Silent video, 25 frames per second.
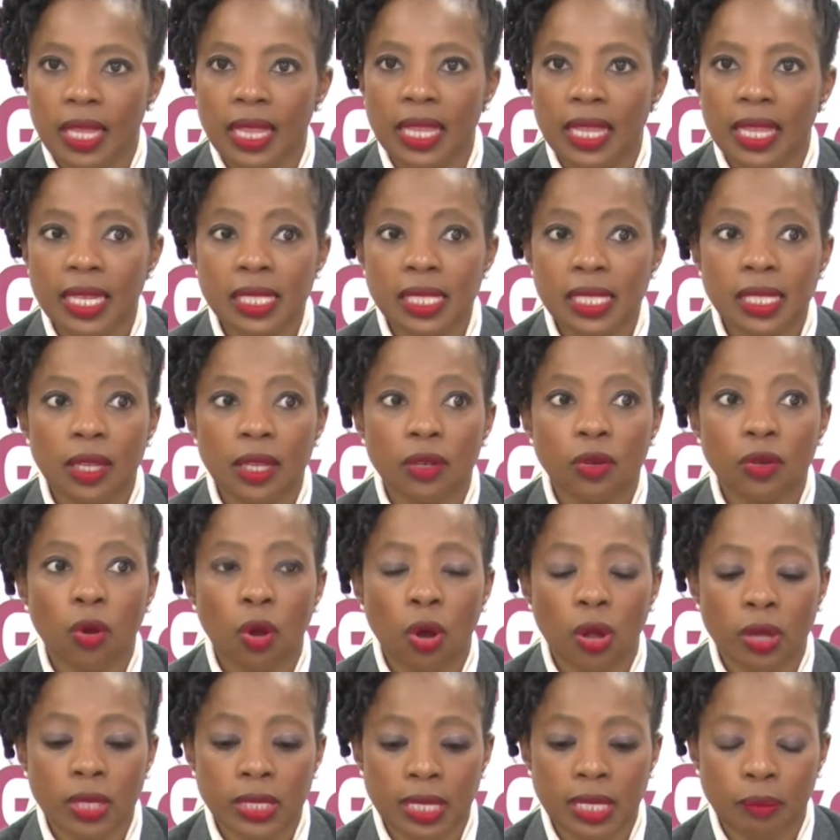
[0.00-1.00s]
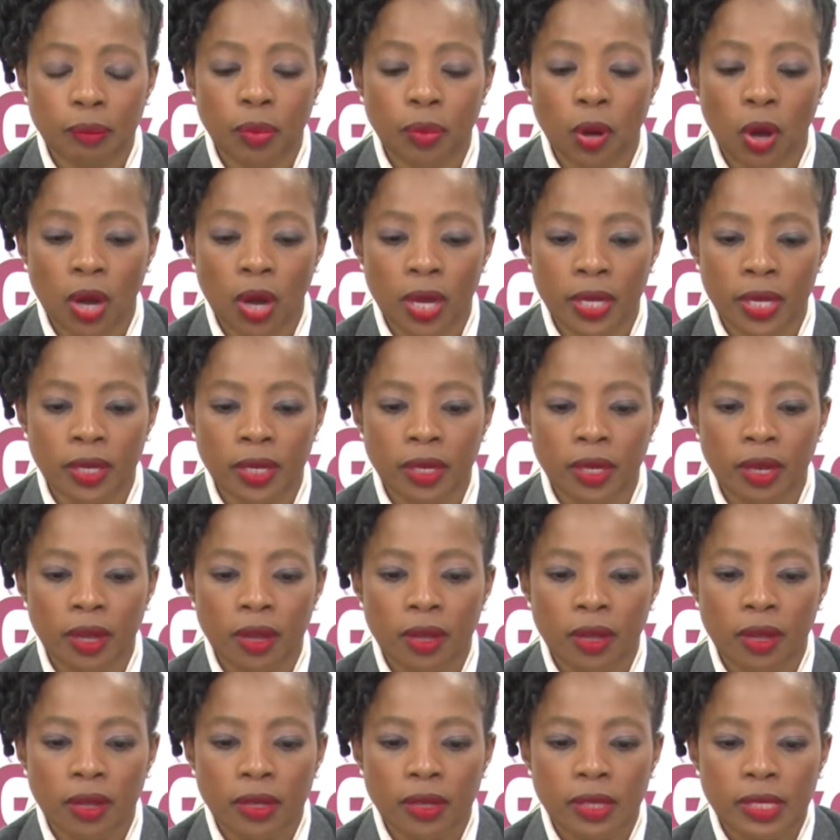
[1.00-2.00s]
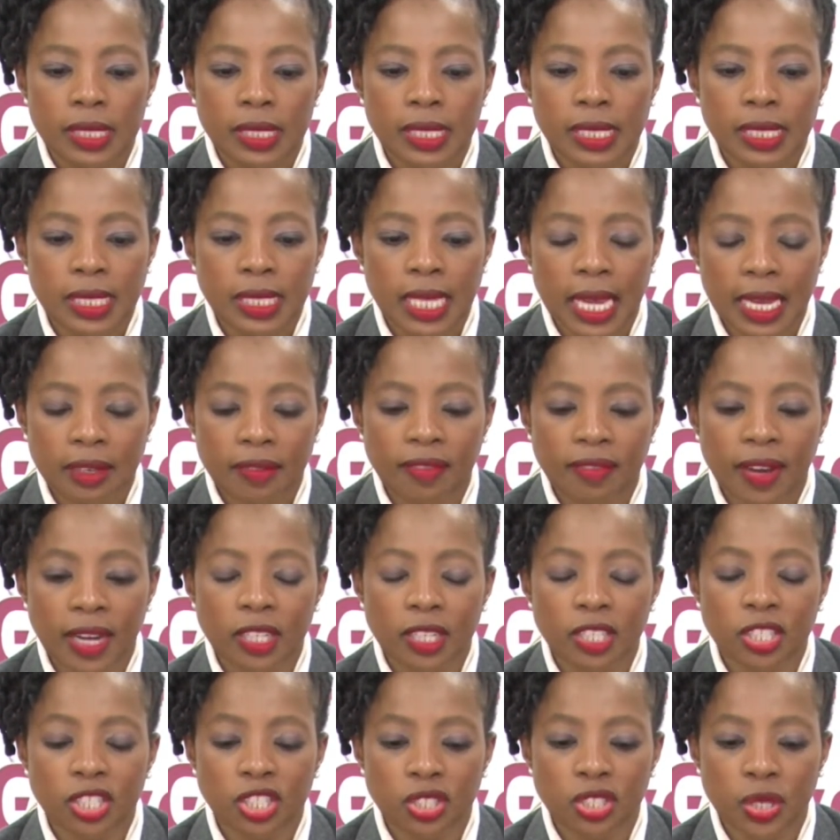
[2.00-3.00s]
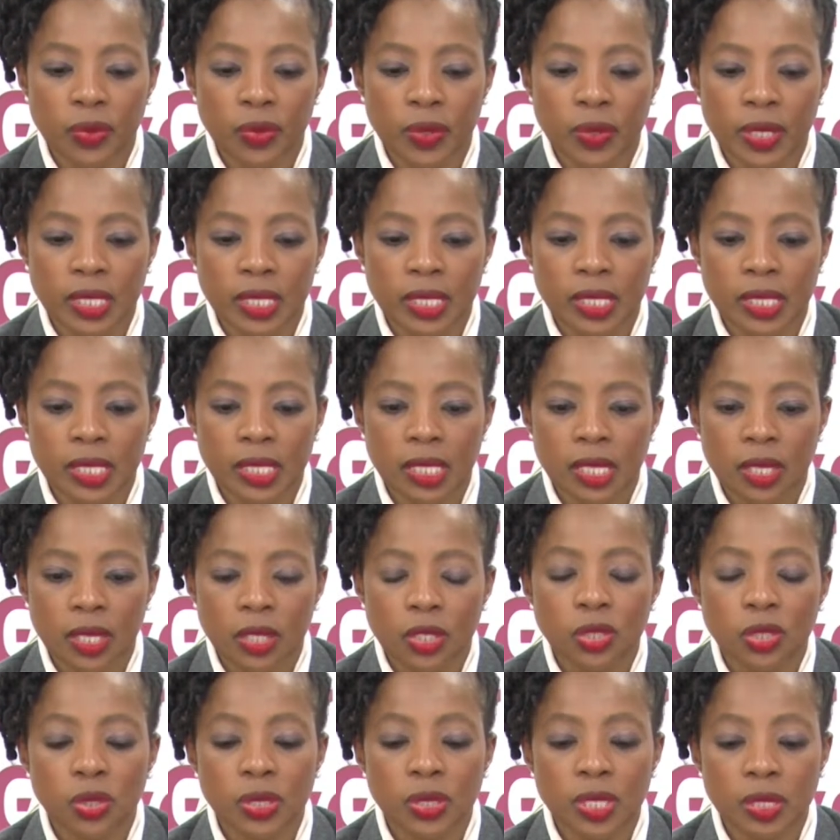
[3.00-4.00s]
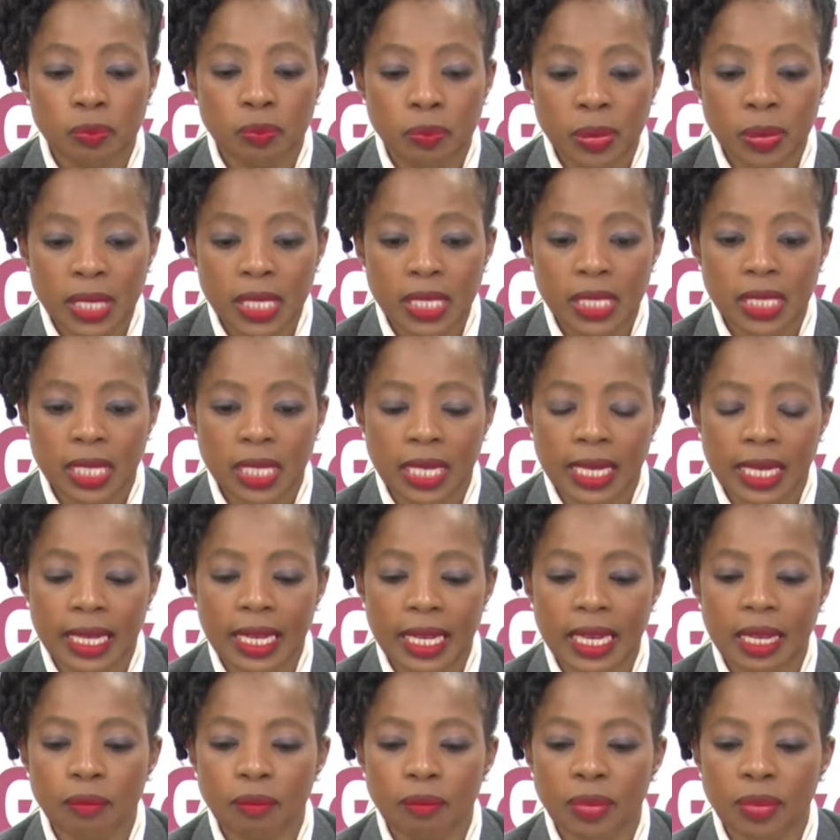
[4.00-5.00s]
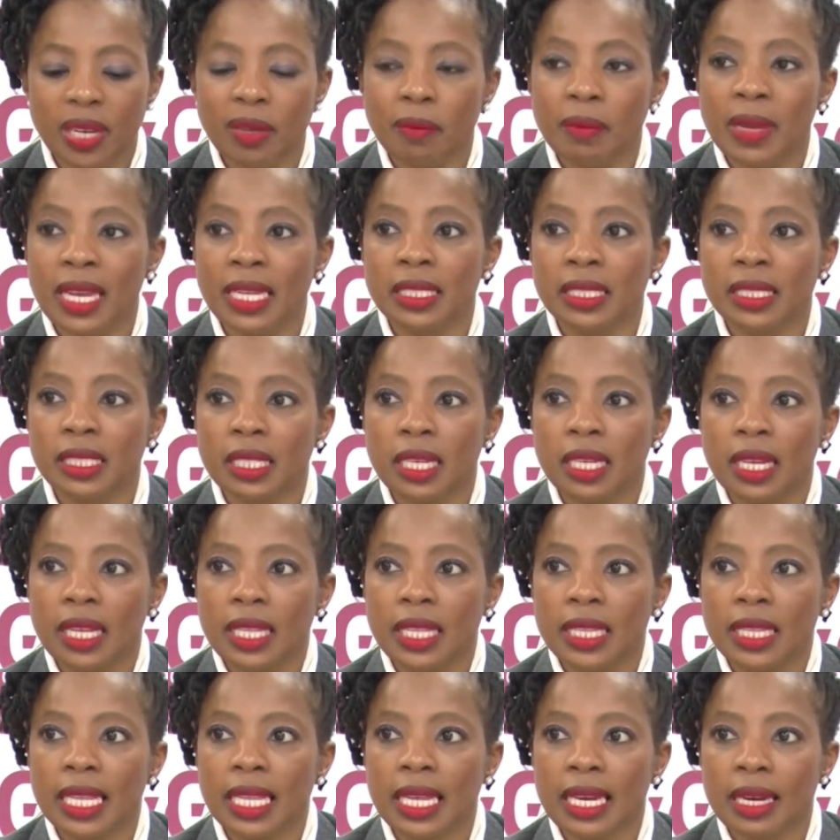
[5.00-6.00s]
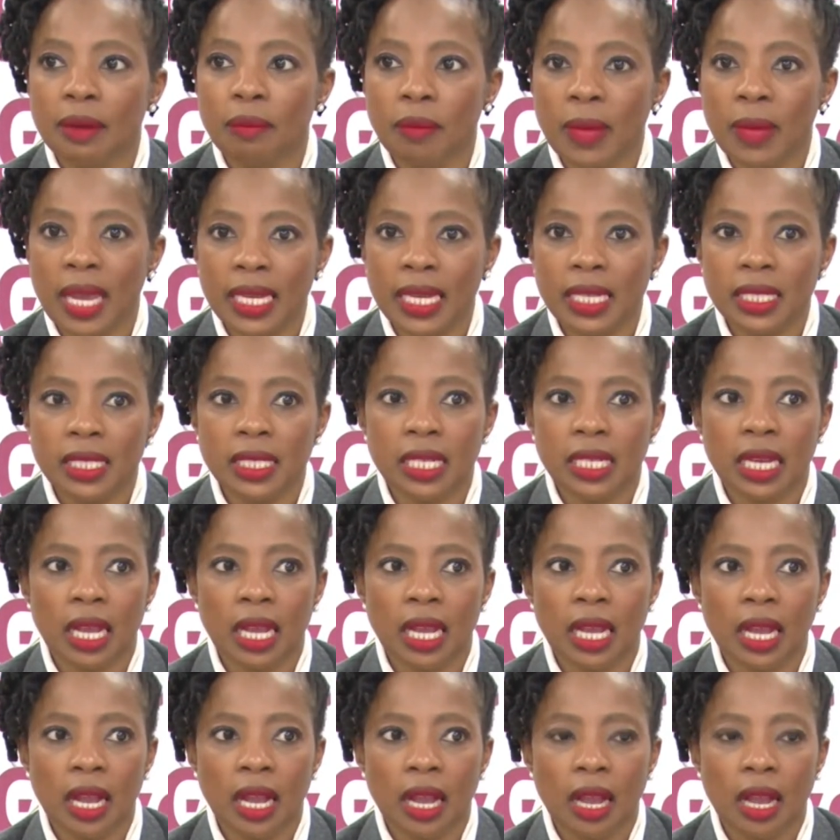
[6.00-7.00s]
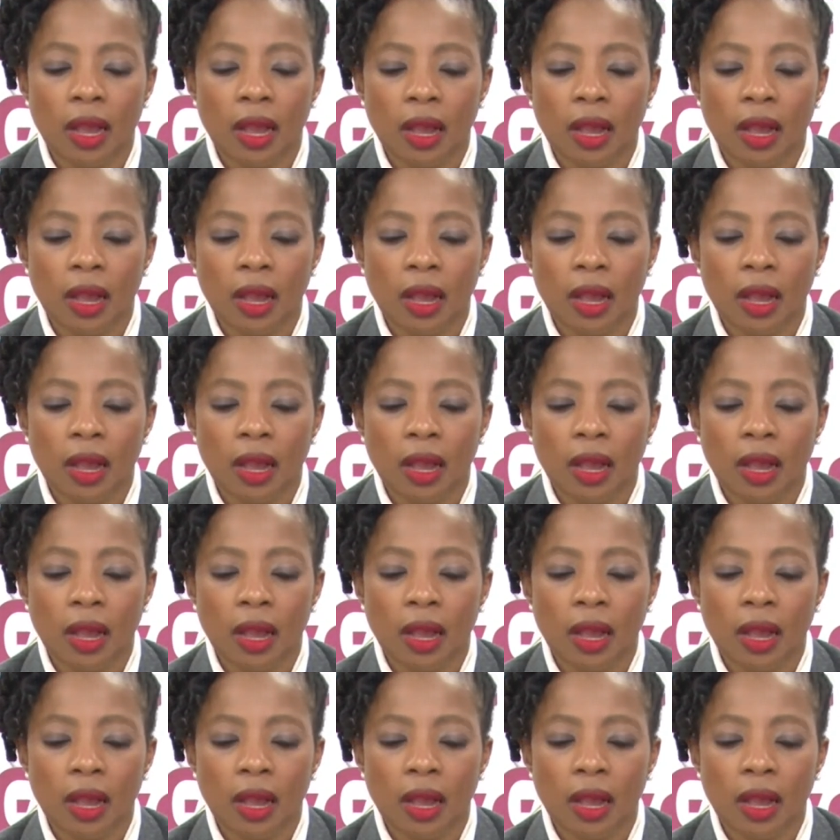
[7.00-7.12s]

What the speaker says: This then calls upon state functionaries to speedily implement the remaining